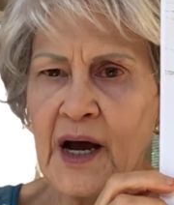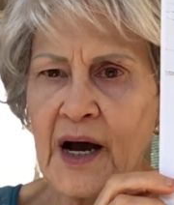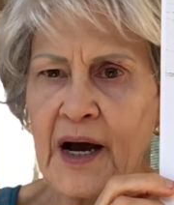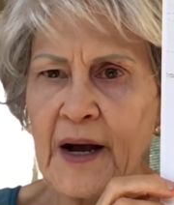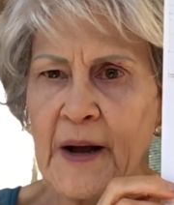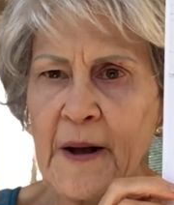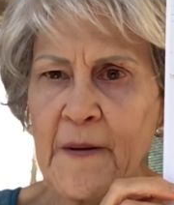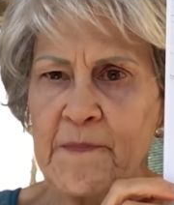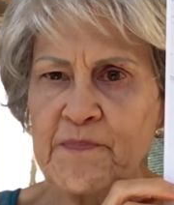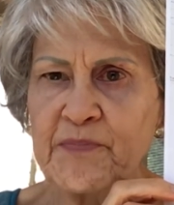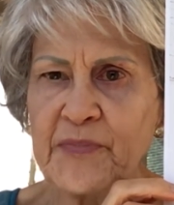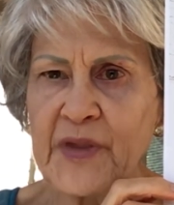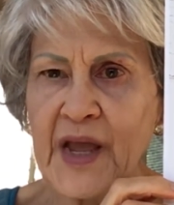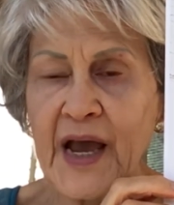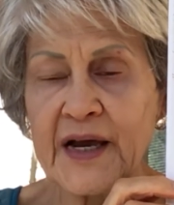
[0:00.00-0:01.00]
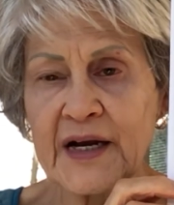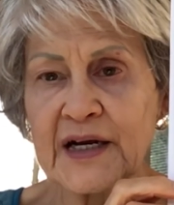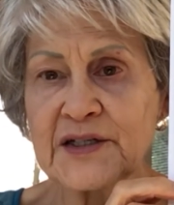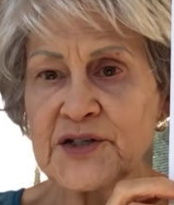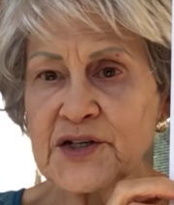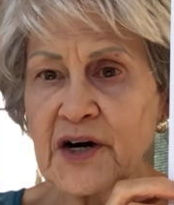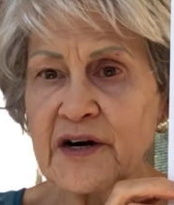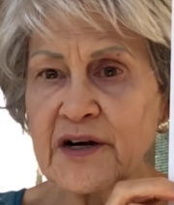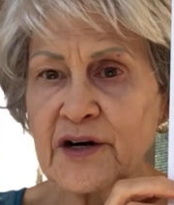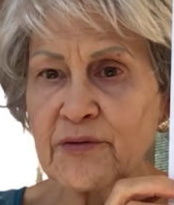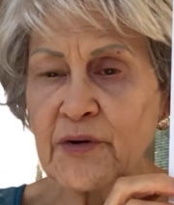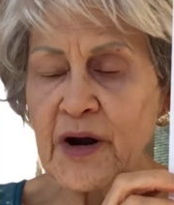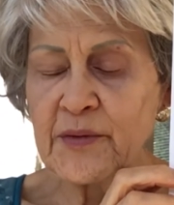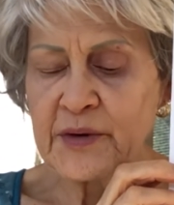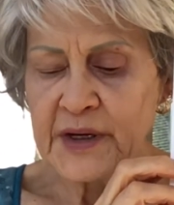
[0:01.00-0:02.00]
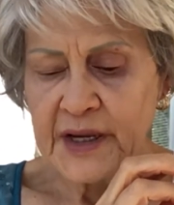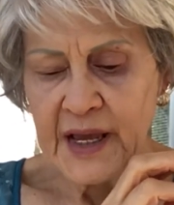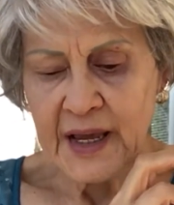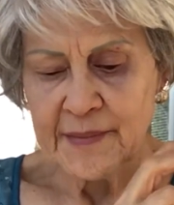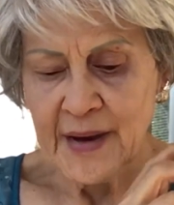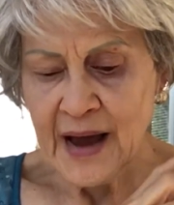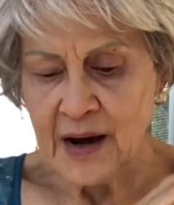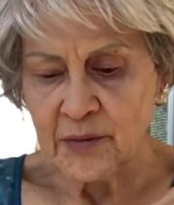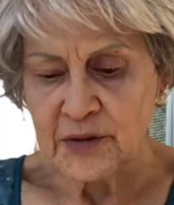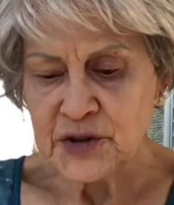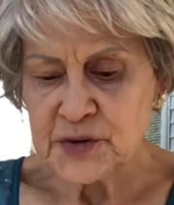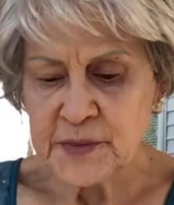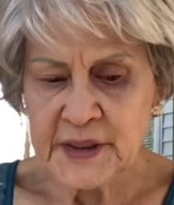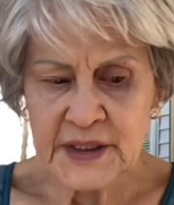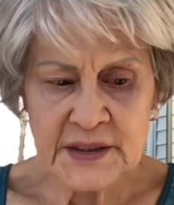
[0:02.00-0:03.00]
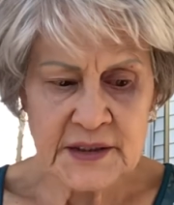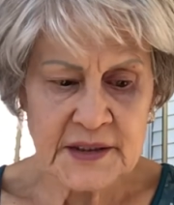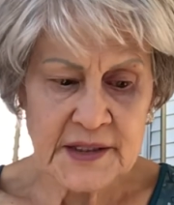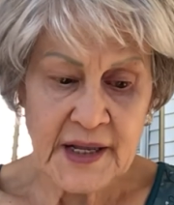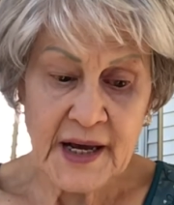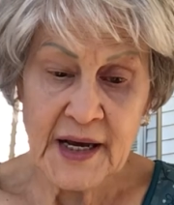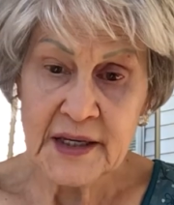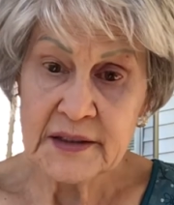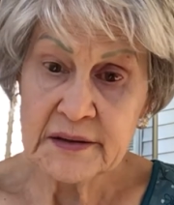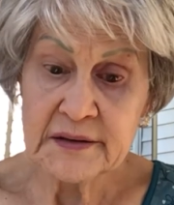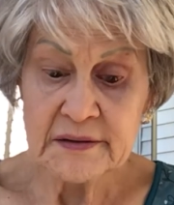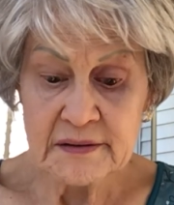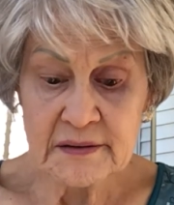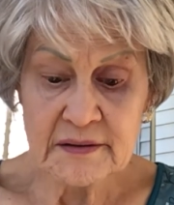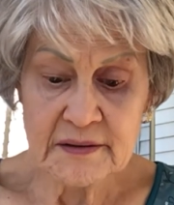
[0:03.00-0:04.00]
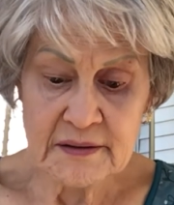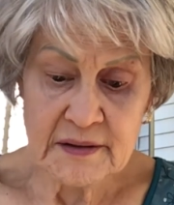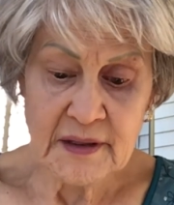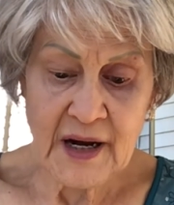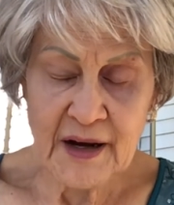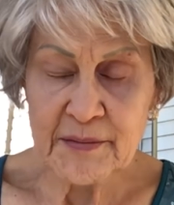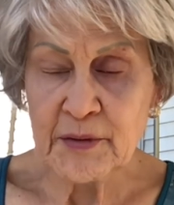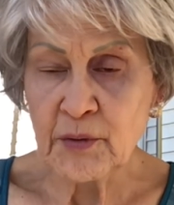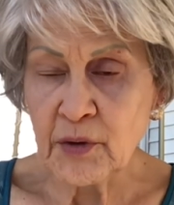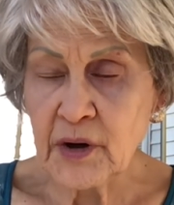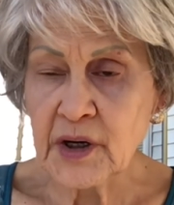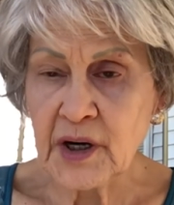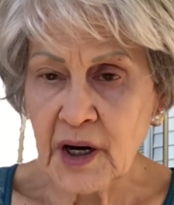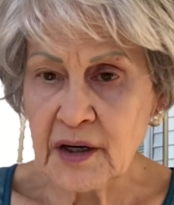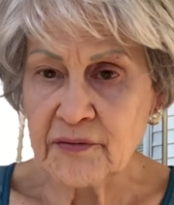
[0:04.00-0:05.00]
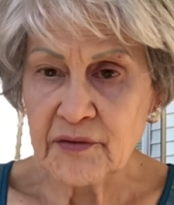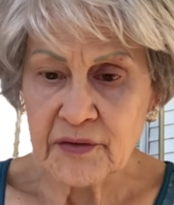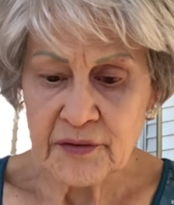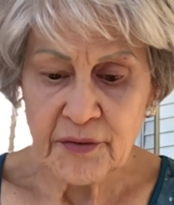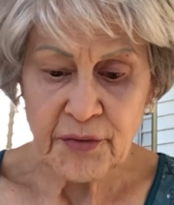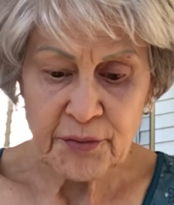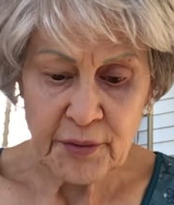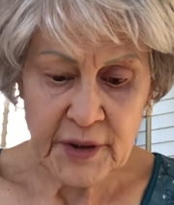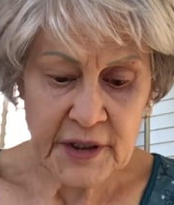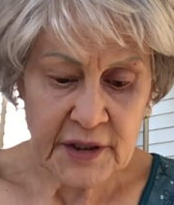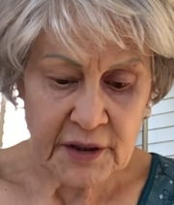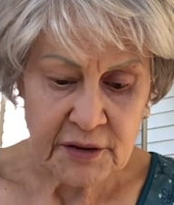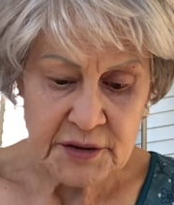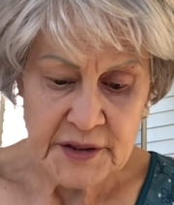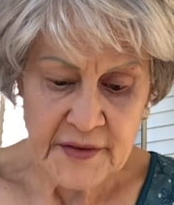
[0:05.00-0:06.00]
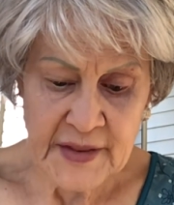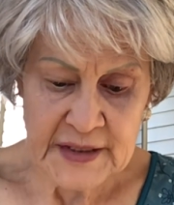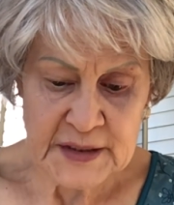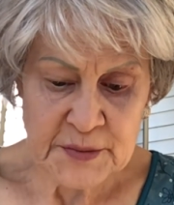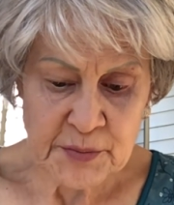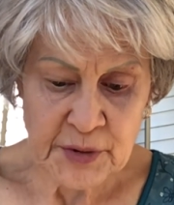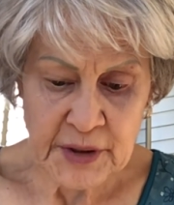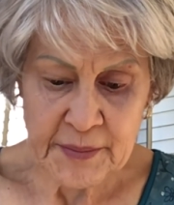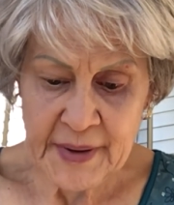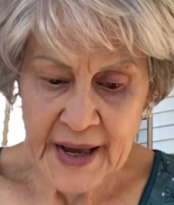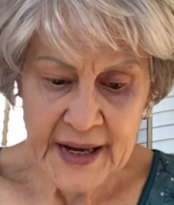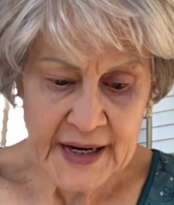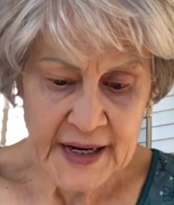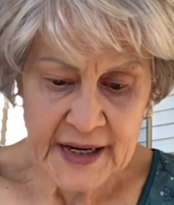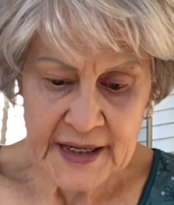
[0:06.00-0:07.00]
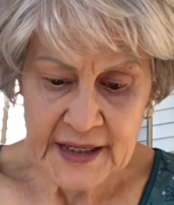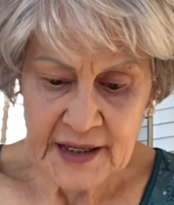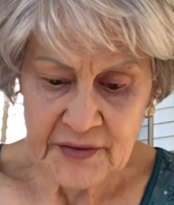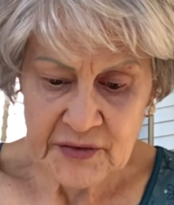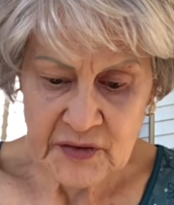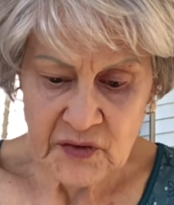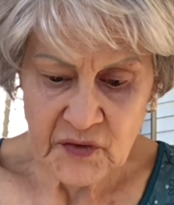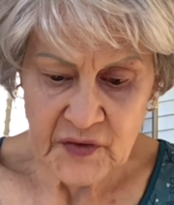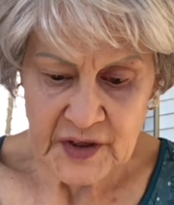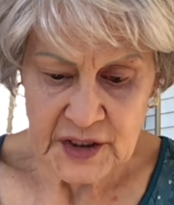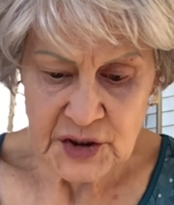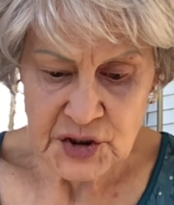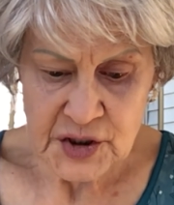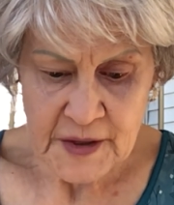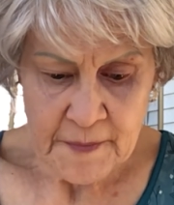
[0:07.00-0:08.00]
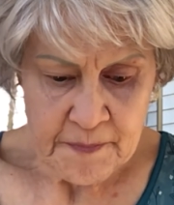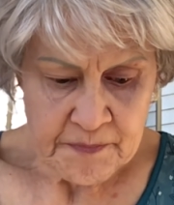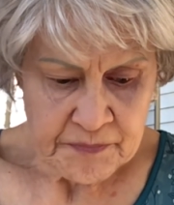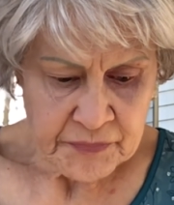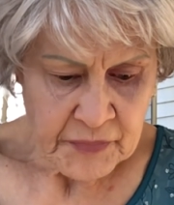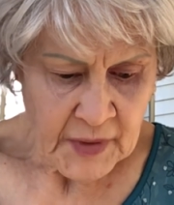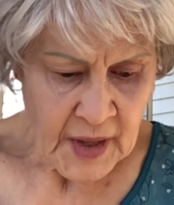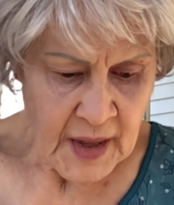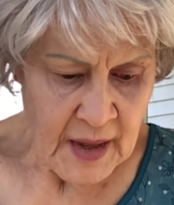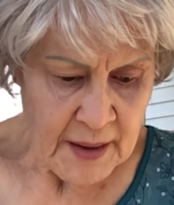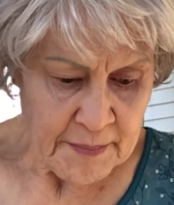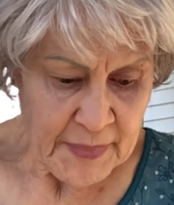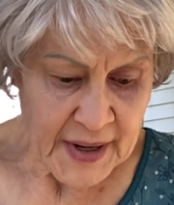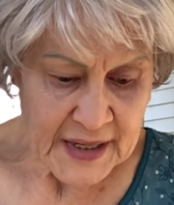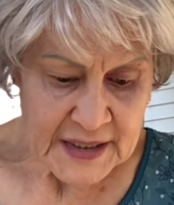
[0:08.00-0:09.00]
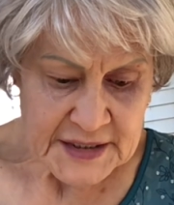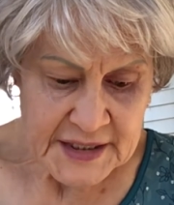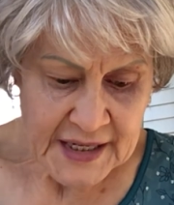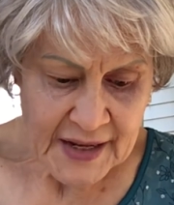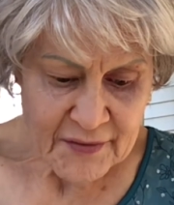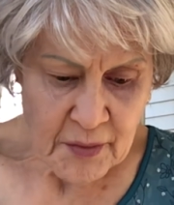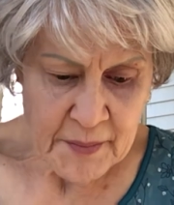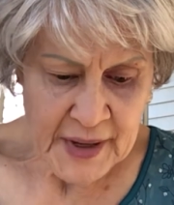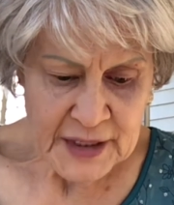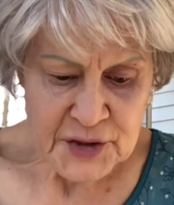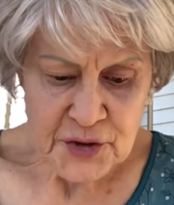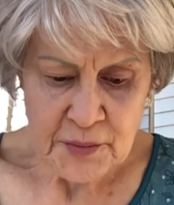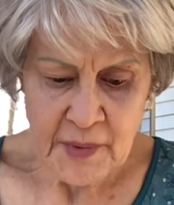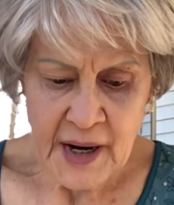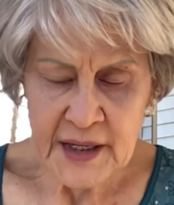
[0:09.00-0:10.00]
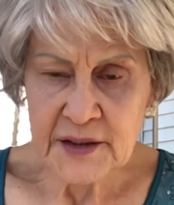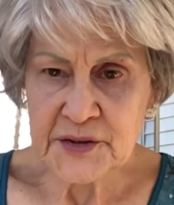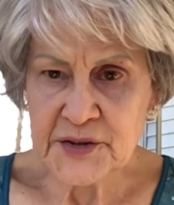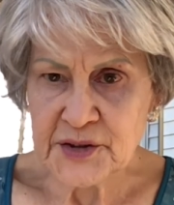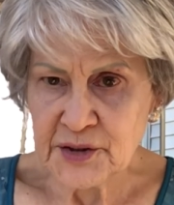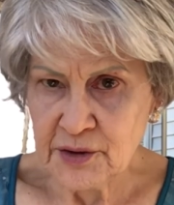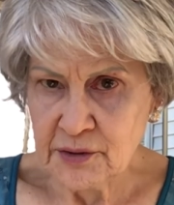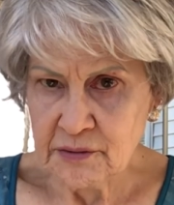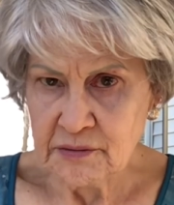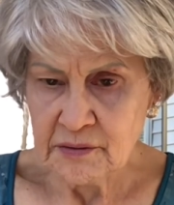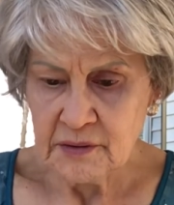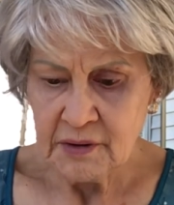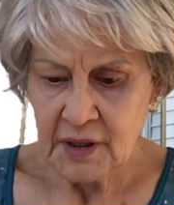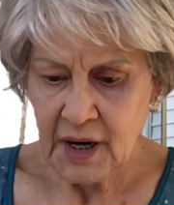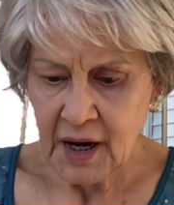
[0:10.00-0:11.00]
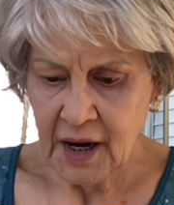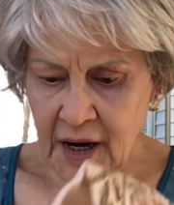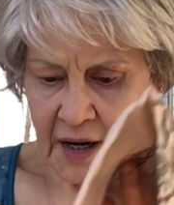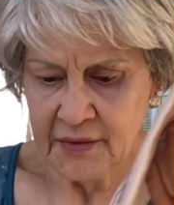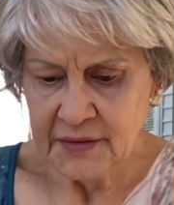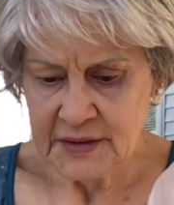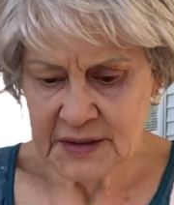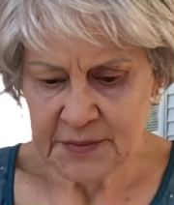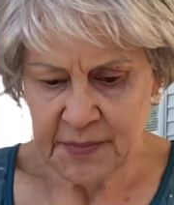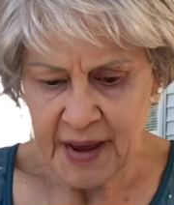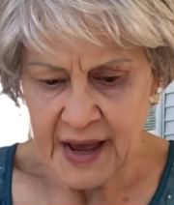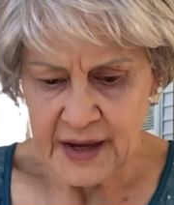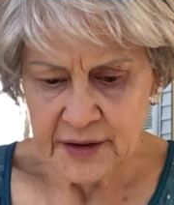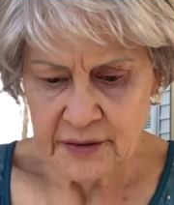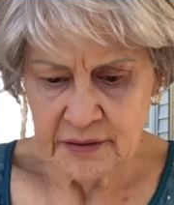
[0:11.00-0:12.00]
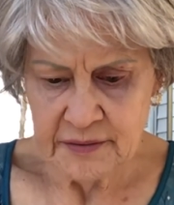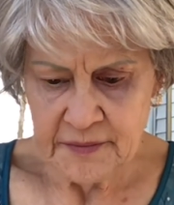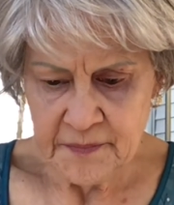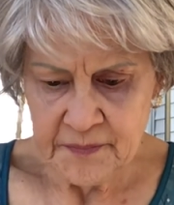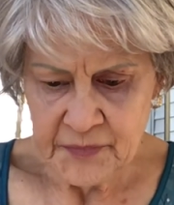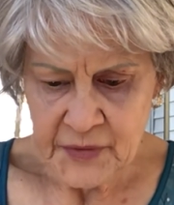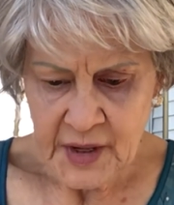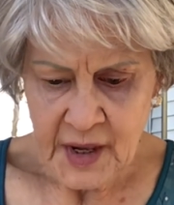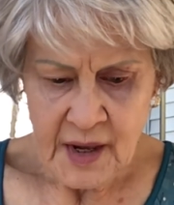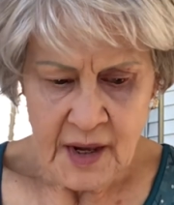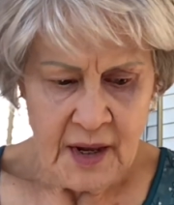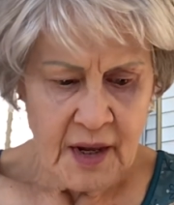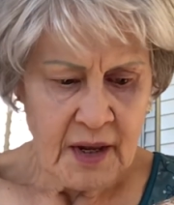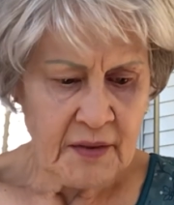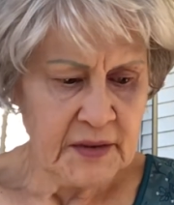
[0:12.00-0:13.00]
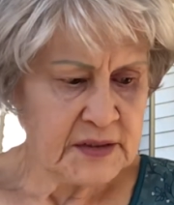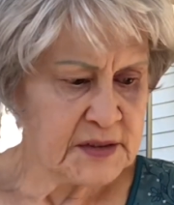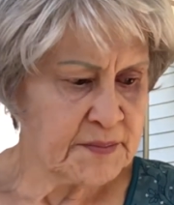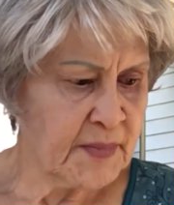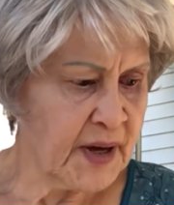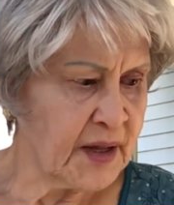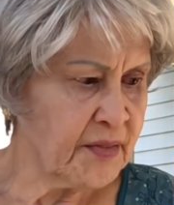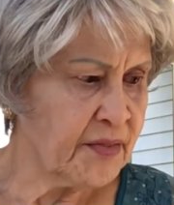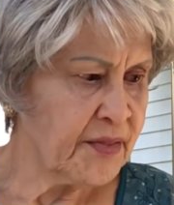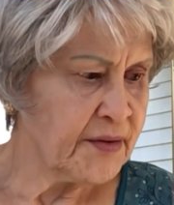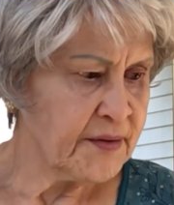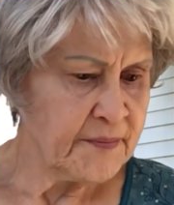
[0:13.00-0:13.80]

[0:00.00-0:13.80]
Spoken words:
And I started it right when it came out, which means that I've been working on it for 3 years, and that's pretty bad. I got to get this finished. But I did have a major milestone on this pattern this month,